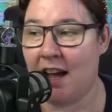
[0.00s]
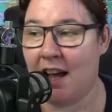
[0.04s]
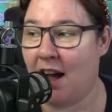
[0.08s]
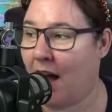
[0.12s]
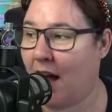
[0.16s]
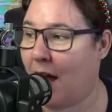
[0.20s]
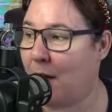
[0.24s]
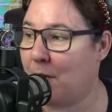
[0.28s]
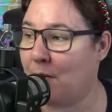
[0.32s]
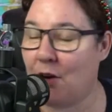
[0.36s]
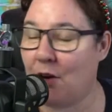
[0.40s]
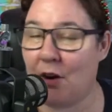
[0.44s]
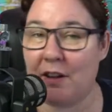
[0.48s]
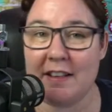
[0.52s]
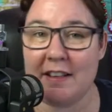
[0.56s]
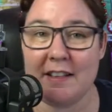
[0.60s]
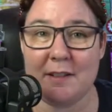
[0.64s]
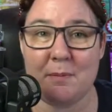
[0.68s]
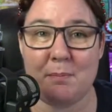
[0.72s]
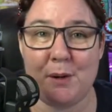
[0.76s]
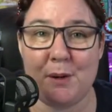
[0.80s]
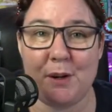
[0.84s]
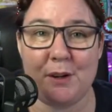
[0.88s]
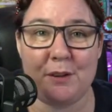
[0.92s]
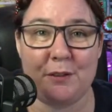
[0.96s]
I've got this
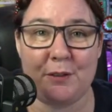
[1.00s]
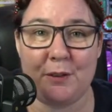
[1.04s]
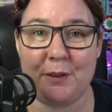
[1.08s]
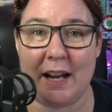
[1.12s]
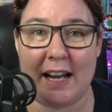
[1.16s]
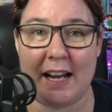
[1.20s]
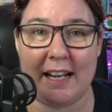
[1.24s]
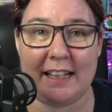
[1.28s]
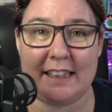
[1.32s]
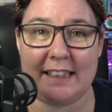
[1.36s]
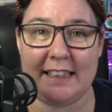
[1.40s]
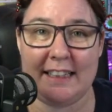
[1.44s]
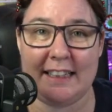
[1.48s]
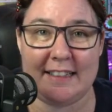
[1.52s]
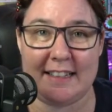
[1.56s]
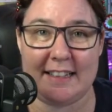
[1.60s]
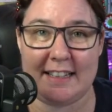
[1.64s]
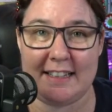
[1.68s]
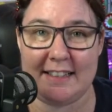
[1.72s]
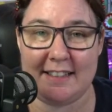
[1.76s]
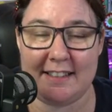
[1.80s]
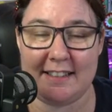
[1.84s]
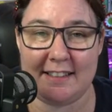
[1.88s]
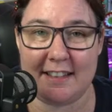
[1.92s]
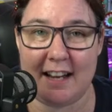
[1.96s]
beautiful LED
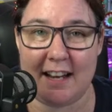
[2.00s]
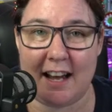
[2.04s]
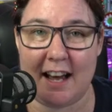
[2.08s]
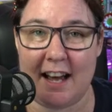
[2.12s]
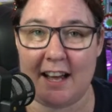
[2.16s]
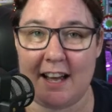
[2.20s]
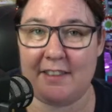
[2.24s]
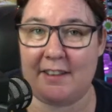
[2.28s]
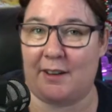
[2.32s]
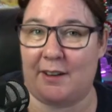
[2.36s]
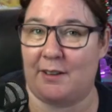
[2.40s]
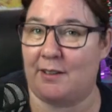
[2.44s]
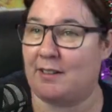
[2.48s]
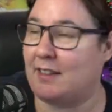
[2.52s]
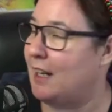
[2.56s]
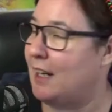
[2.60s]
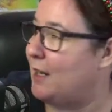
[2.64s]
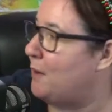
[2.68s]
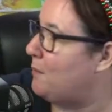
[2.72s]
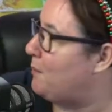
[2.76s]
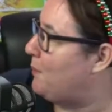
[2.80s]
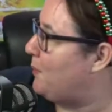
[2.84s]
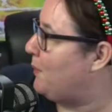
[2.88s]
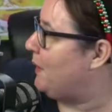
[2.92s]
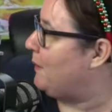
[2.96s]
star that I was going to
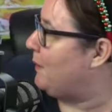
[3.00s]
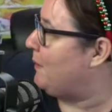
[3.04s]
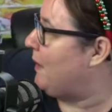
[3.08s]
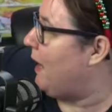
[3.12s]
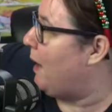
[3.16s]
put